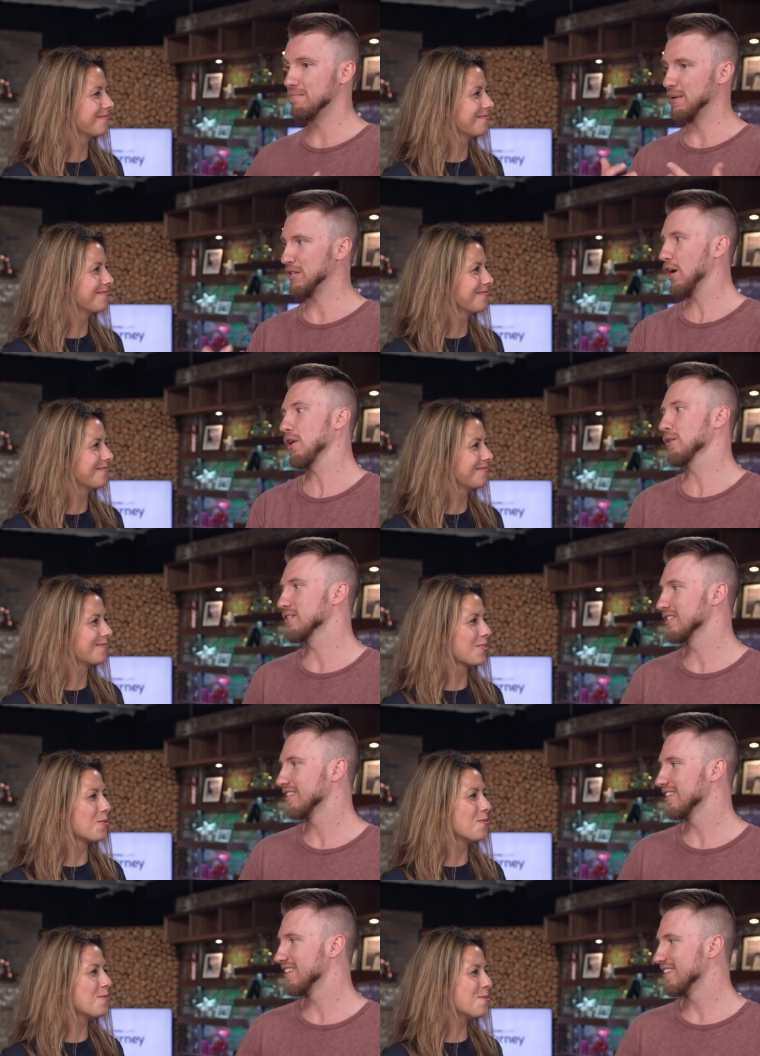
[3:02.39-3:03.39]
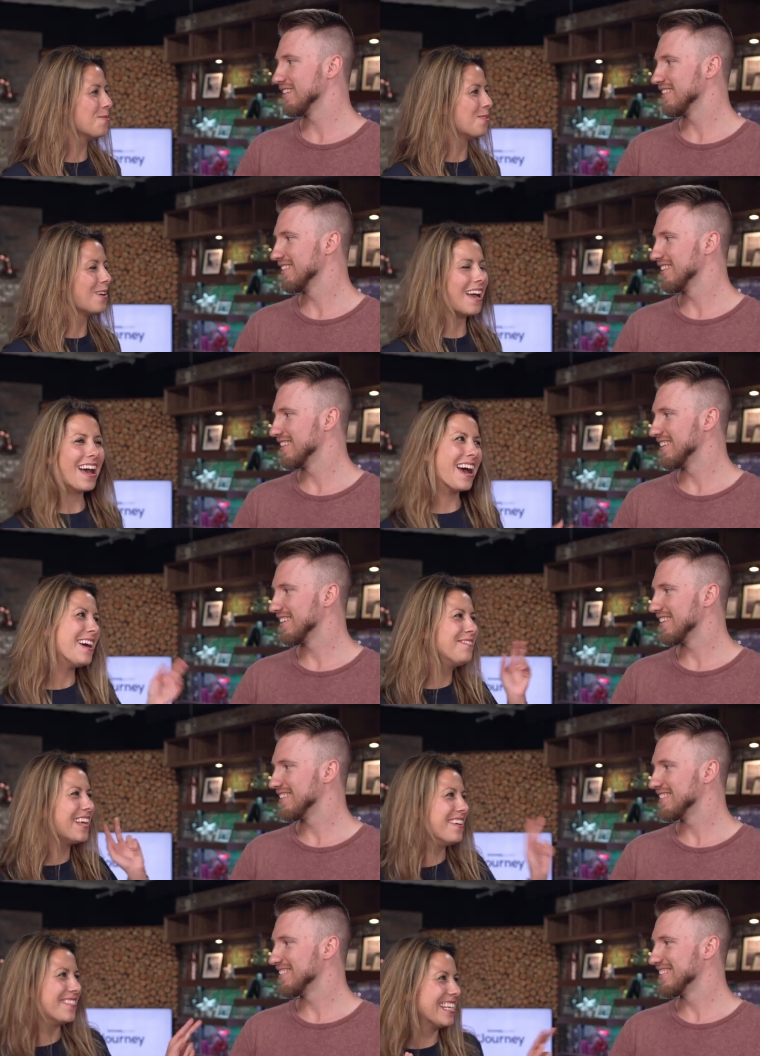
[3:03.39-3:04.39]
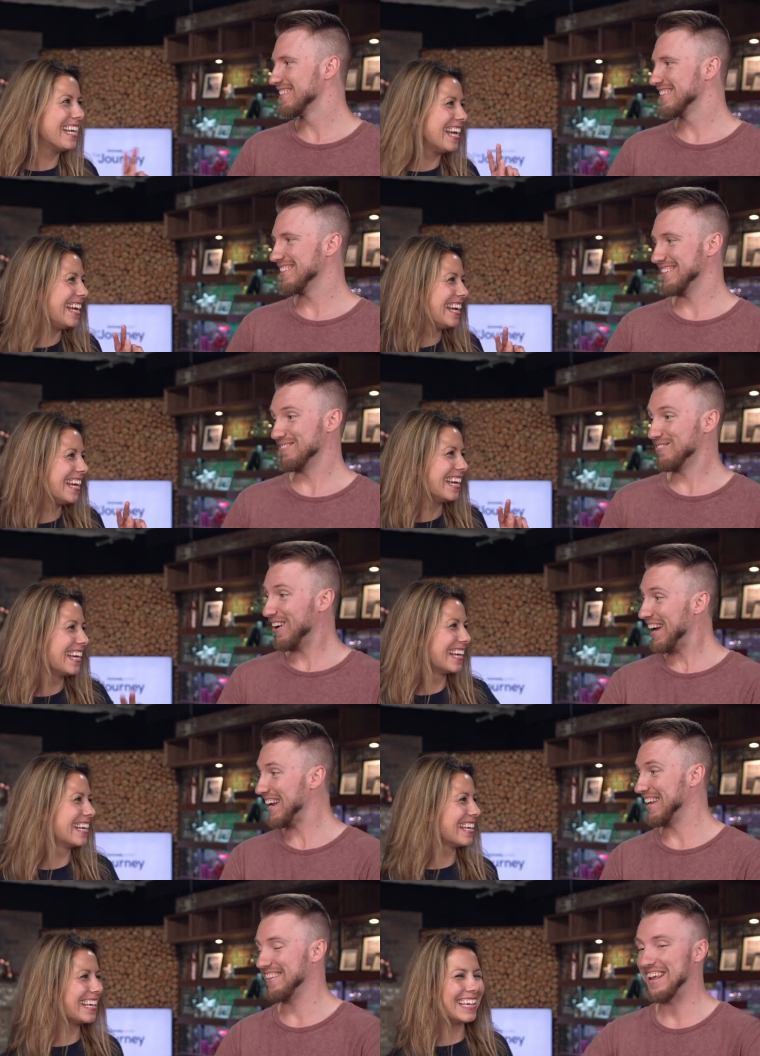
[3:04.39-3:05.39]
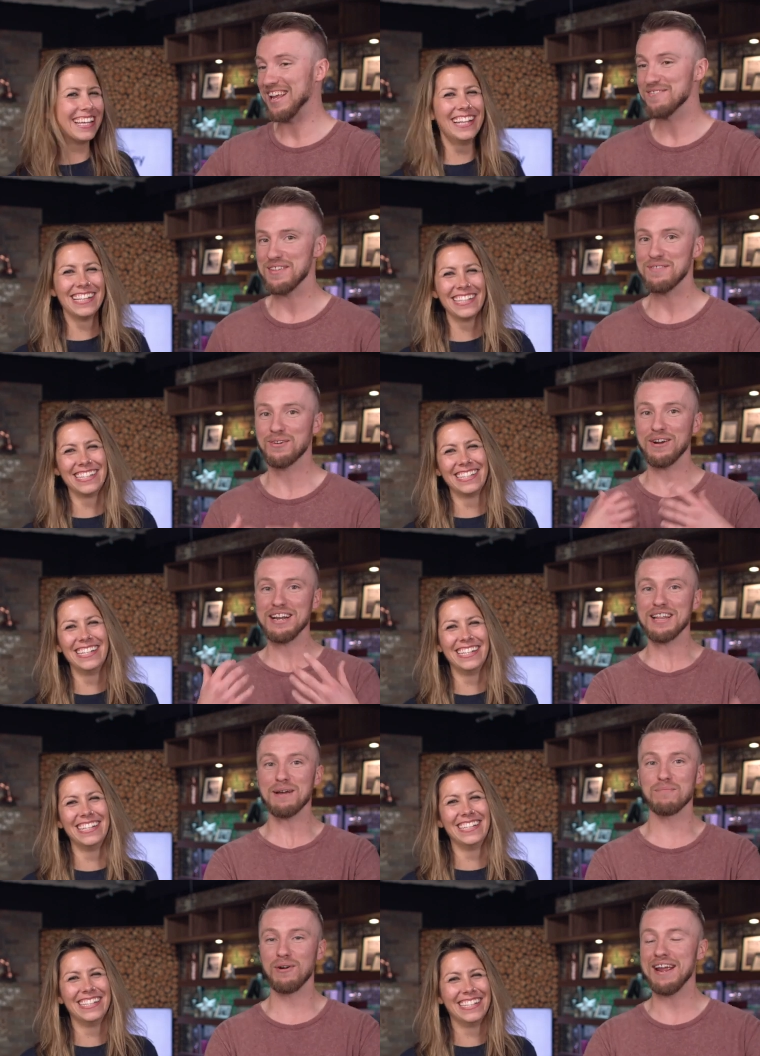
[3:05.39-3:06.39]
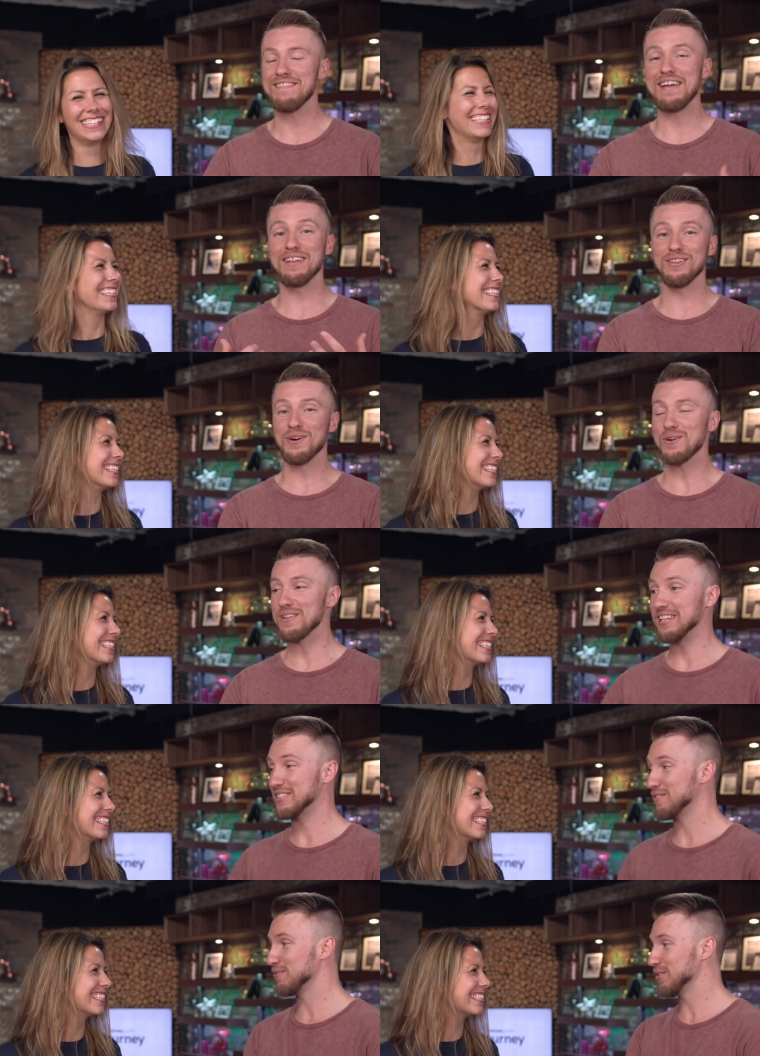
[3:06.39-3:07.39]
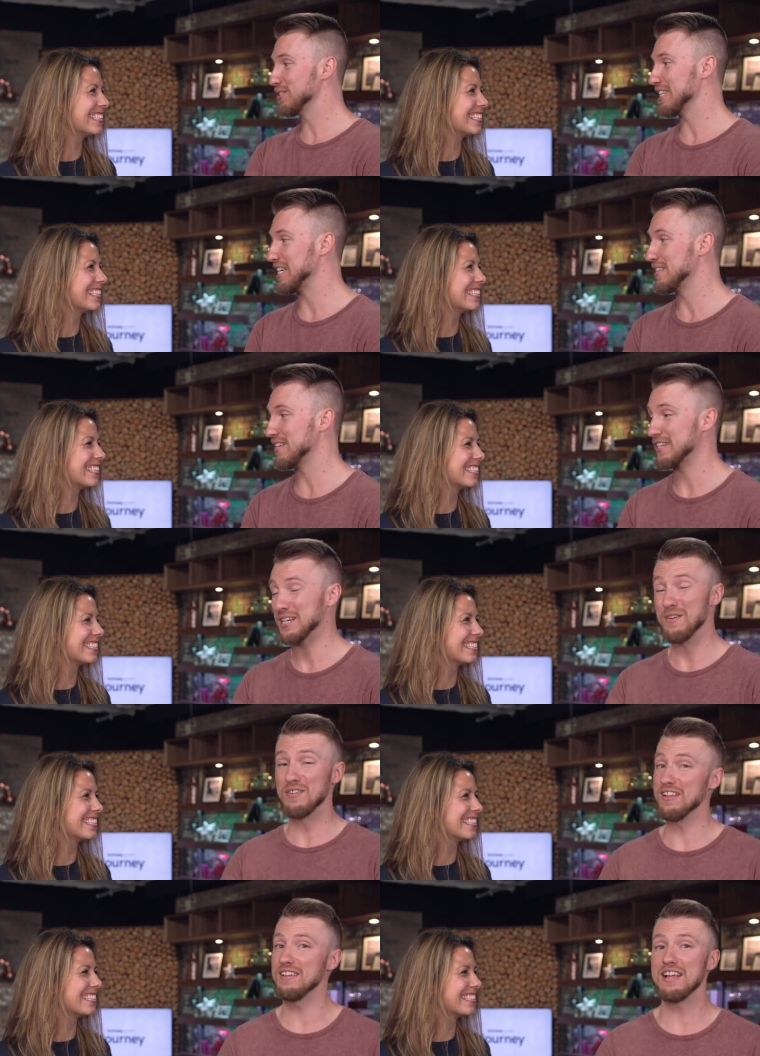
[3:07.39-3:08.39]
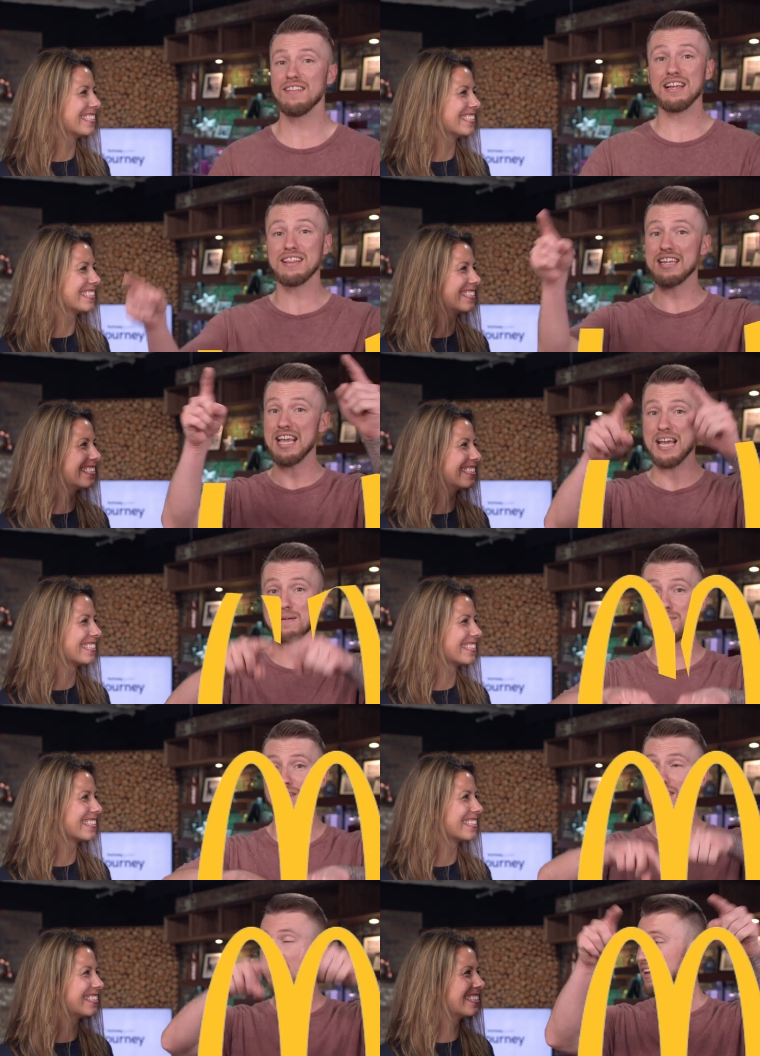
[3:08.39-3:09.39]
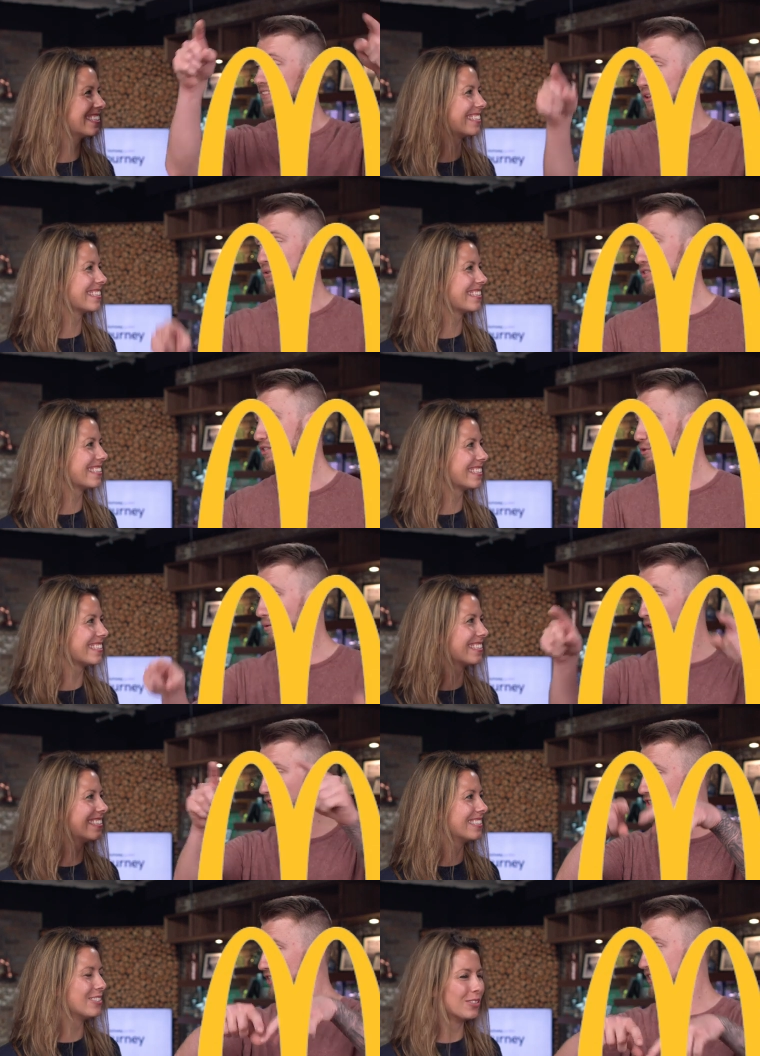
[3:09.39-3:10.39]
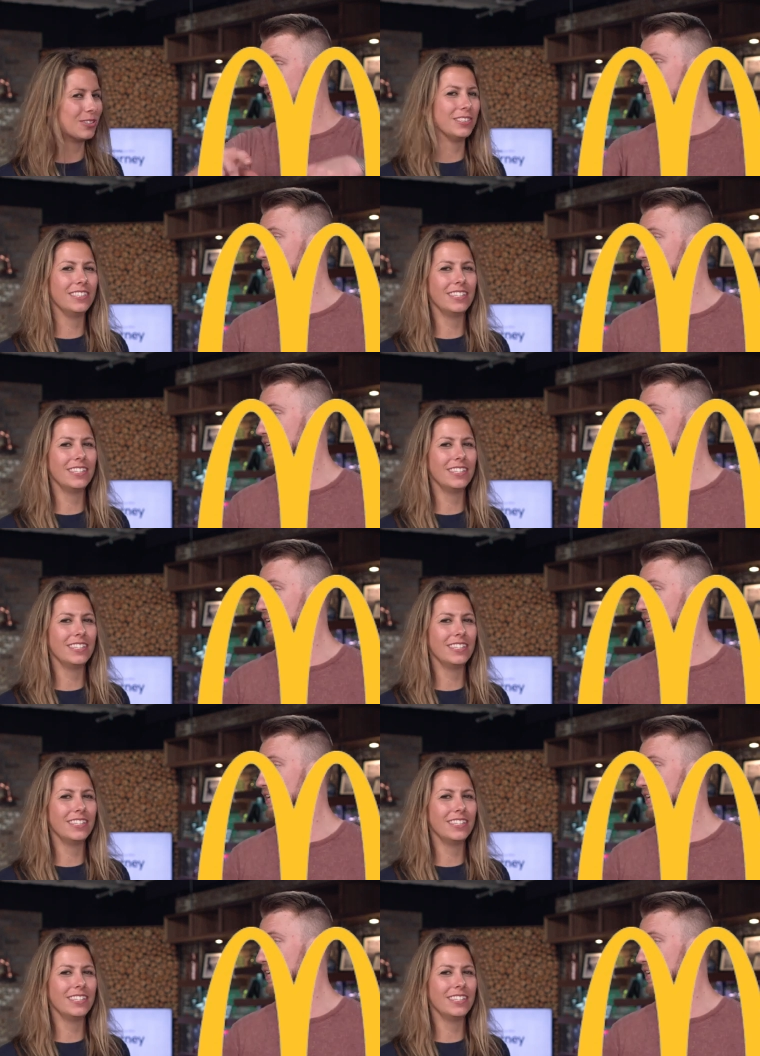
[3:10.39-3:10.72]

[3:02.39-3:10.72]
Speaker 1: McDonald's?
Speaker 2: Woo! I'm loving it.
Speaker 1: Right. They they've created that brand, that logo. That's the first thing you think of. And then like the M those two arches Golden